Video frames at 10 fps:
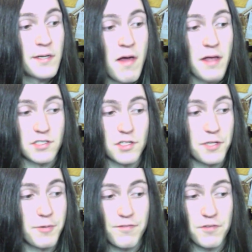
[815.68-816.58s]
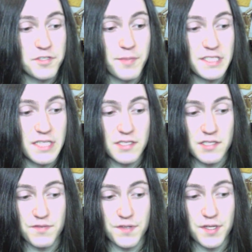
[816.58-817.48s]
It's the only way for it to make sense is
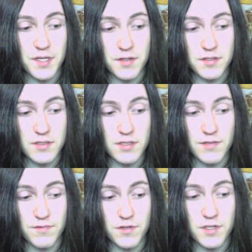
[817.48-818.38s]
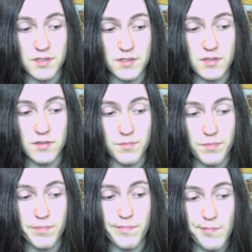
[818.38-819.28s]
for it to
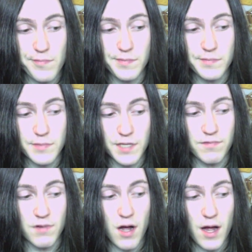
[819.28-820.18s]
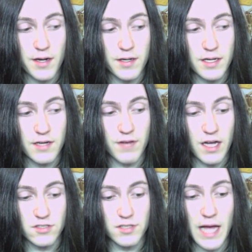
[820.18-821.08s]
have
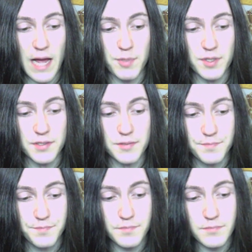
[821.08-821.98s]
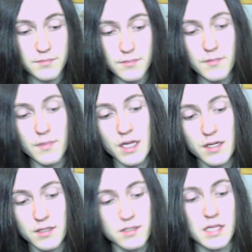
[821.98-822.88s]
actually happened.
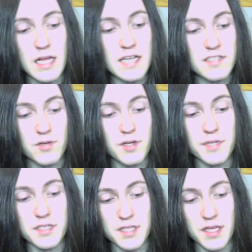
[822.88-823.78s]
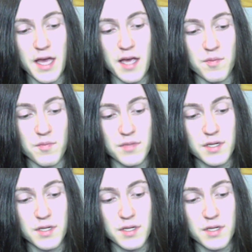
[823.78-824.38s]
Because the last 20 minutes of the game